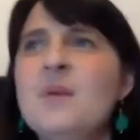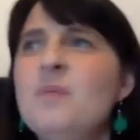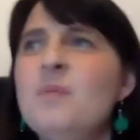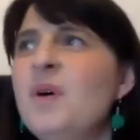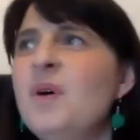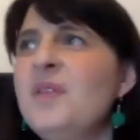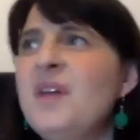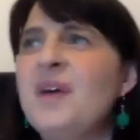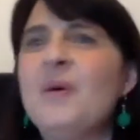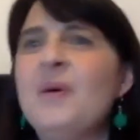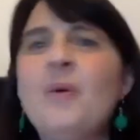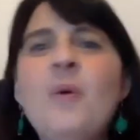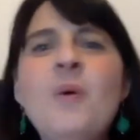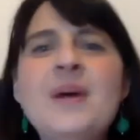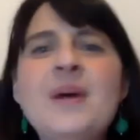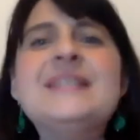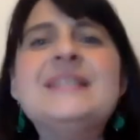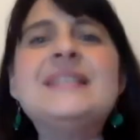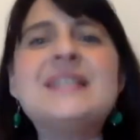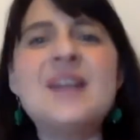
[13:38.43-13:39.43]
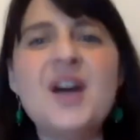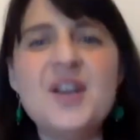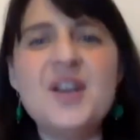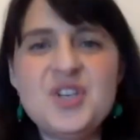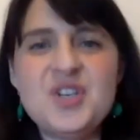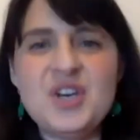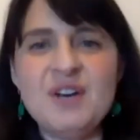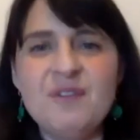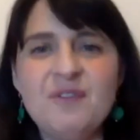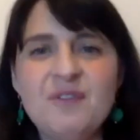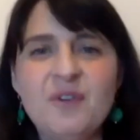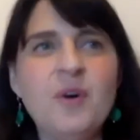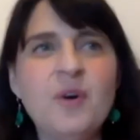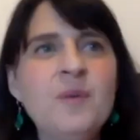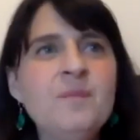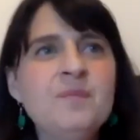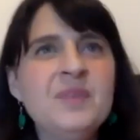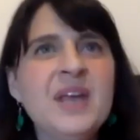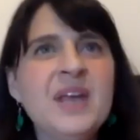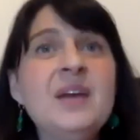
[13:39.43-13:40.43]
And what they're always searching for,
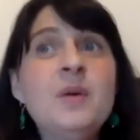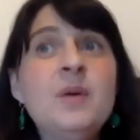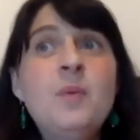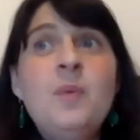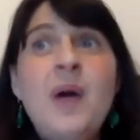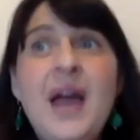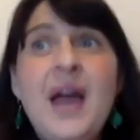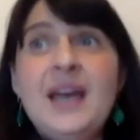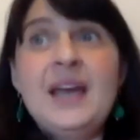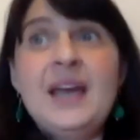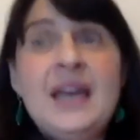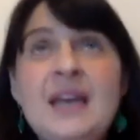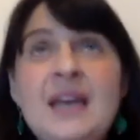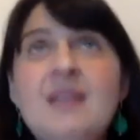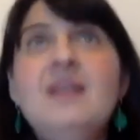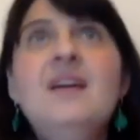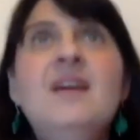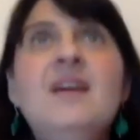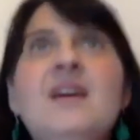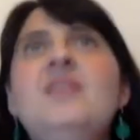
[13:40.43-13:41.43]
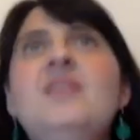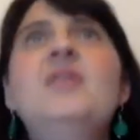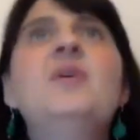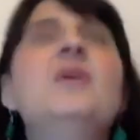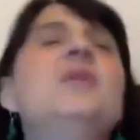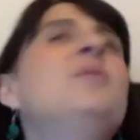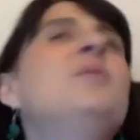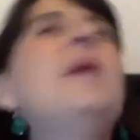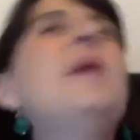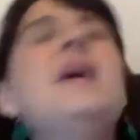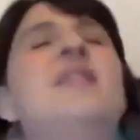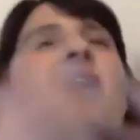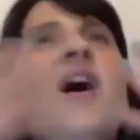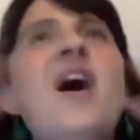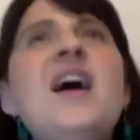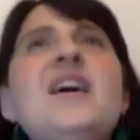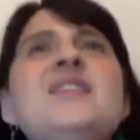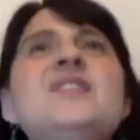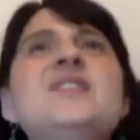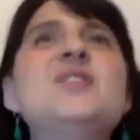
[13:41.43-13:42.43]
in a way, the way that I
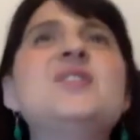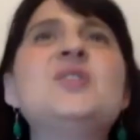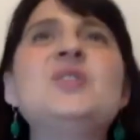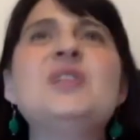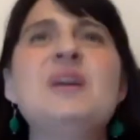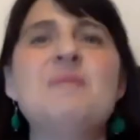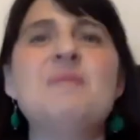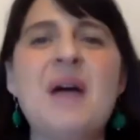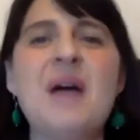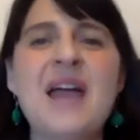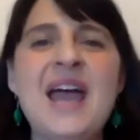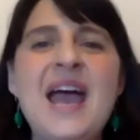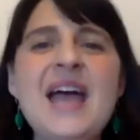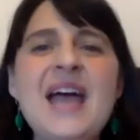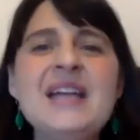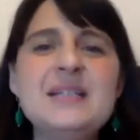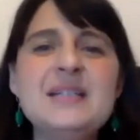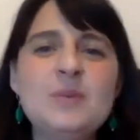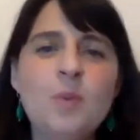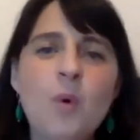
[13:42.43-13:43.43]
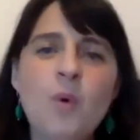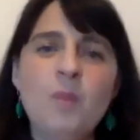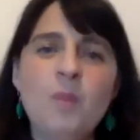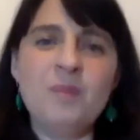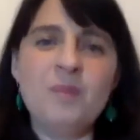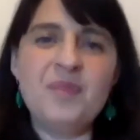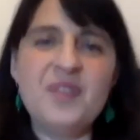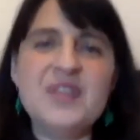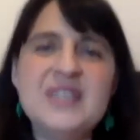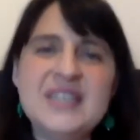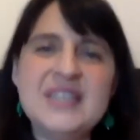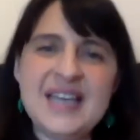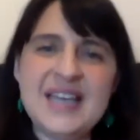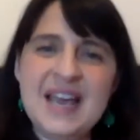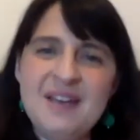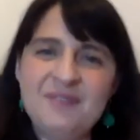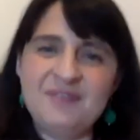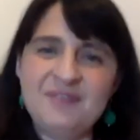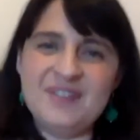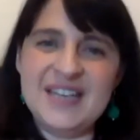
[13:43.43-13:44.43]
understood it in my head, is warmth, is
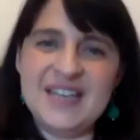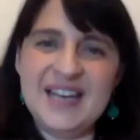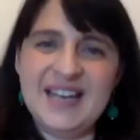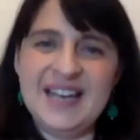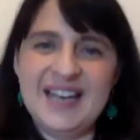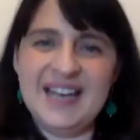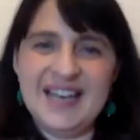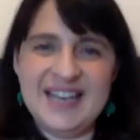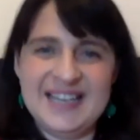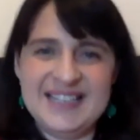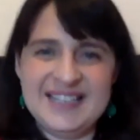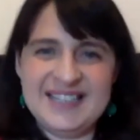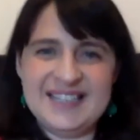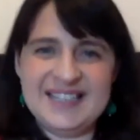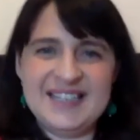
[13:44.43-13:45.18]
safety, it's,